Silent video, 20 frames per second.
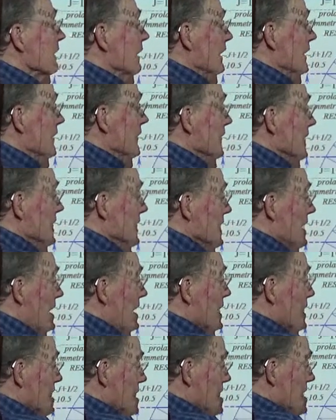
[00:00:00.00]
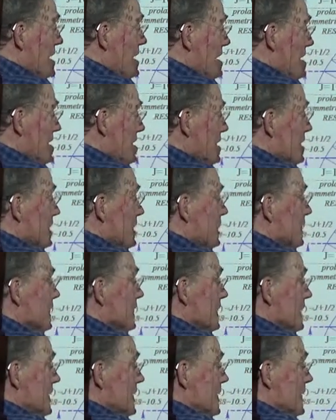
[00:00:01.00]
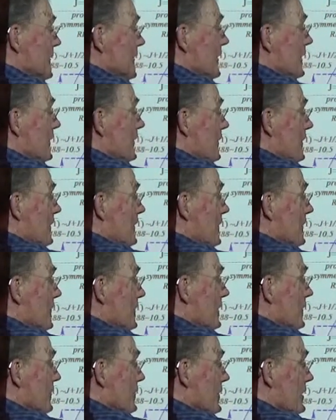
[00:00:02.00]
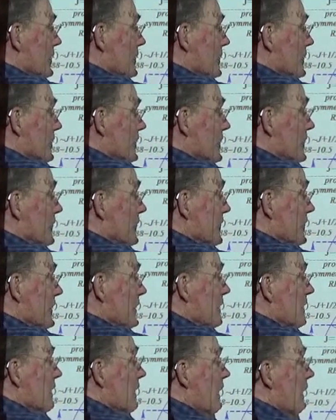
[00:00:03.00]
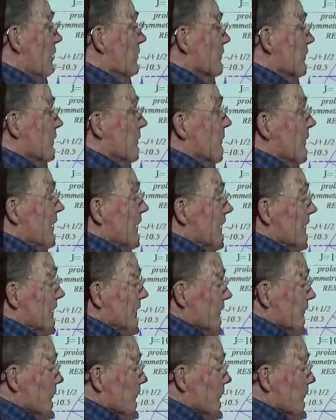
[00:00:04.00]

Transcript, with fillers: and then outside of a distance from that, it